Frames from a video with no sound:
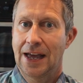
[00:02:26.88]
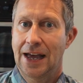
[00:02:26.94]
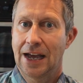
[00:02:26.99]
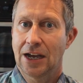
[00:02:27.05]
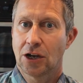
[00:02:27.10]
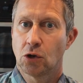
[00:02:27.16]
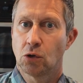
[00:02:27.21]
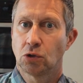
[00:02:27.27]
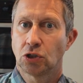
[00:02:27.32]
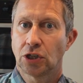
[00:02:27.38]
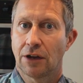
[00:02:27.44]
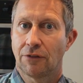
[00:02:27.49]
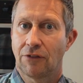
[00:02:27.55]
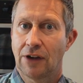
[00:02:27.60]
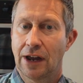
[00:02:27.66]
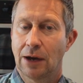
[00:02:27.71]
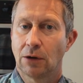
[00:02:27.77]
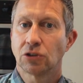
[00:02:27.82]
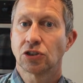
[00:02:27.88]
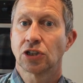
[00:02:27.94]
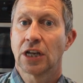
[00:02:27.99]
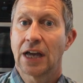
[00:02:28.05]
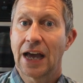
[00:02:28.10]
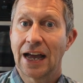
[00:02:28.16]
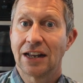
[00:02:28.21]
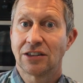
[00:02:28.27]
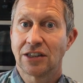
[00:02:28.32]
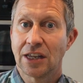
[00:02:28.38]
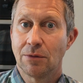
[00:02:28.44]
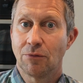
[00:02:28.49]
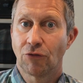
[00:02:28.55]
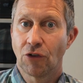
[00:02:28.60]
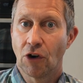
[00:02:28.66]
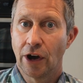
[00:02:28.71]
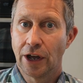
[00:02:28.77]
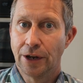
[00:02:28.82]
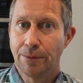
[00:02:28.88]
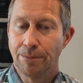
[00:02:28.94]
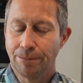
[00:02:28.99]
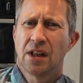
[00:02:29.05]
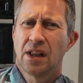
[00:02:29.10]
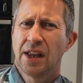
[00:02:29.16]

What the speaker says: our courgette flowers and deep fry them.